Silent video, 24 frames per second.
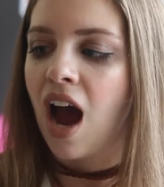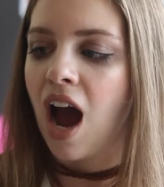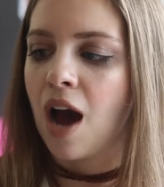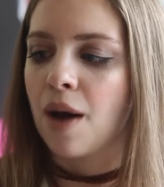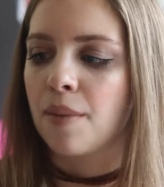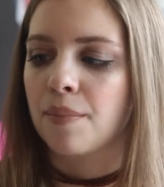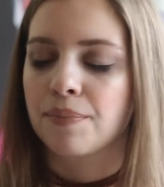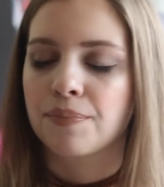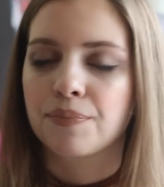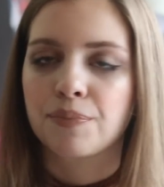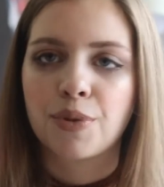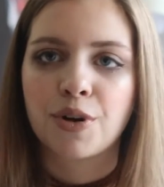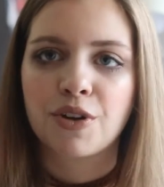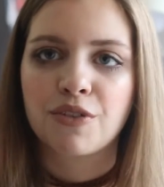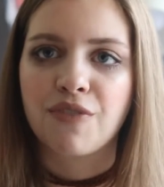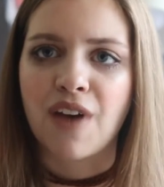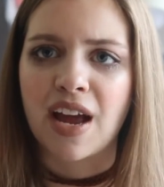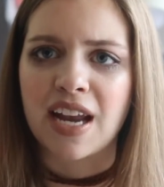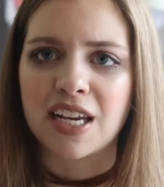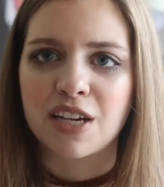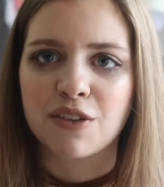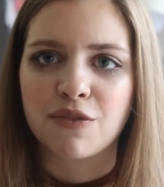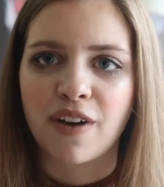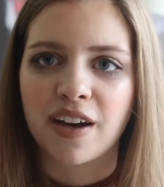um,
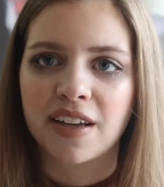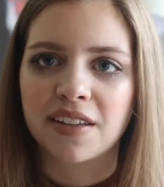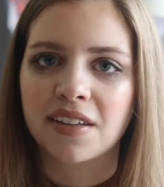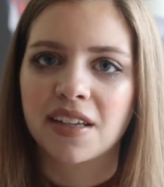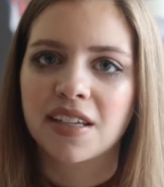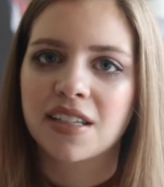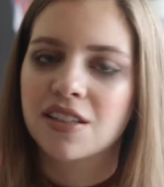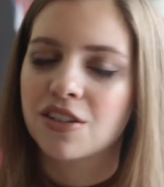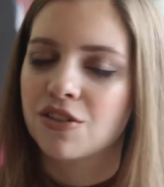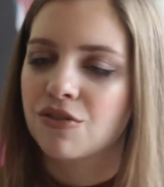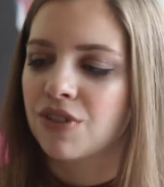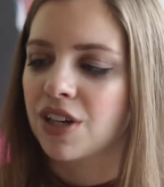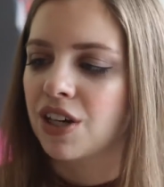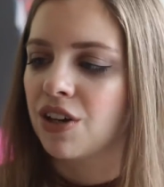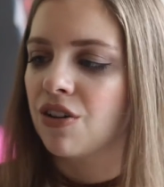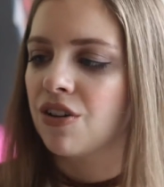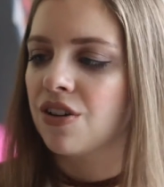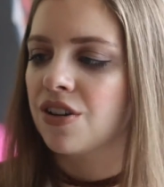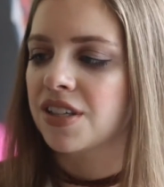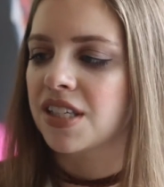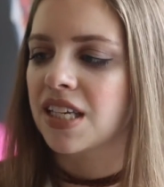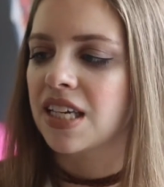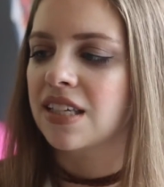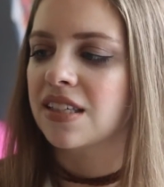preventing fine lines and
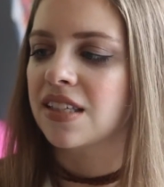wrinkles